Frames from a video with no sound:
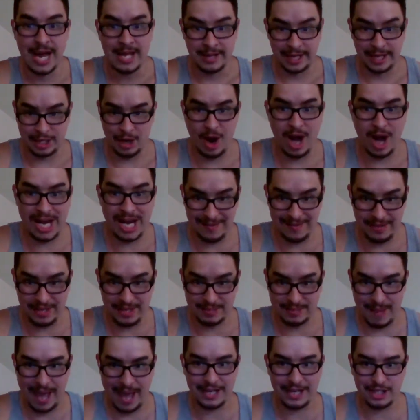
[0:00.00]
Like, no, I'll give you
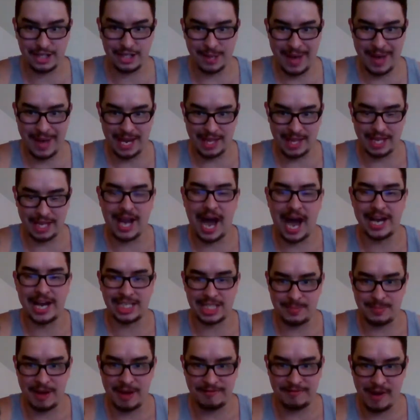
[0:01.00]
this matchup out of the
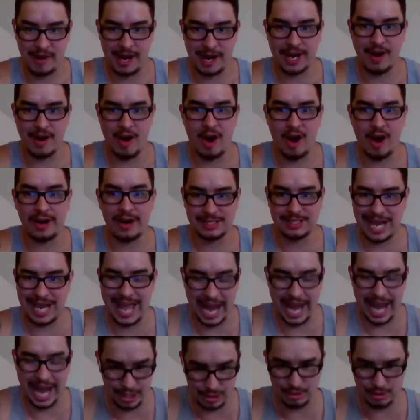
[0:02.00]
kindness of my fucking heart because I
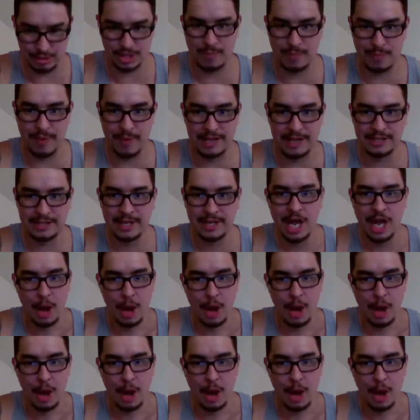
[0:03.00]
hate you so much.